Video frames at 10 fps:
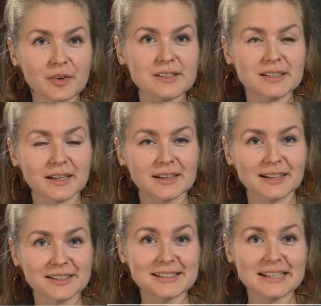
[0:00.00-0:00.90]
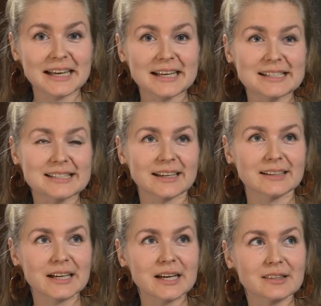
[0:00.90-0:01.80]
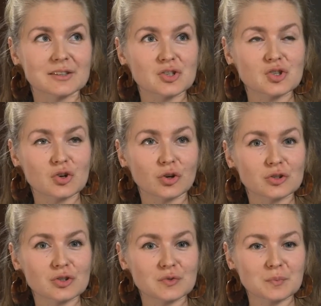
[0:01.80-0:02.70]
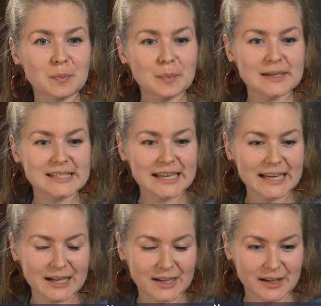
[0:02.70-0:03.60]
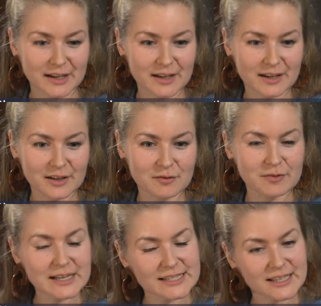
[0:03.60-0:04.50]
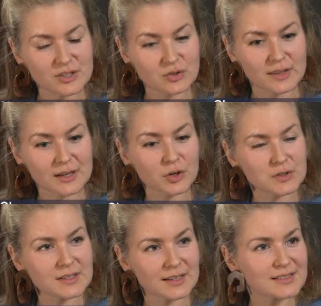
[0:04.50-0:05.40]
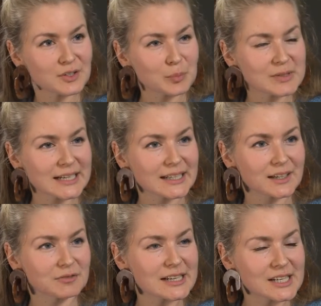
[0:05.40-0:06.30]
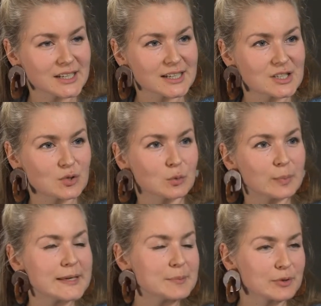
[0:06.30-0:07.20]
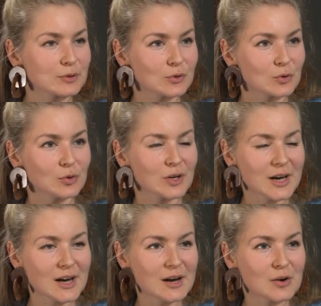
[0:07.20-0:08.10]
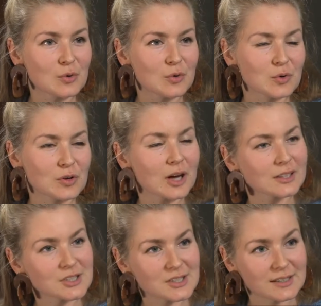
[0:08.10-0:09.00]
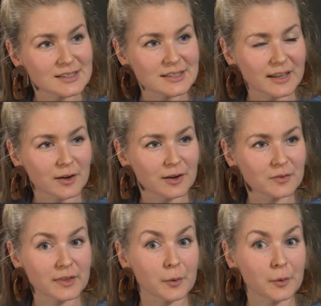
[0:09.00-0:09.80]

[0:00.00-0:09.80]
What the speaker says: first thing I'd like to say is that there's not particular reasons, or there's not particular regions or people or cultures that are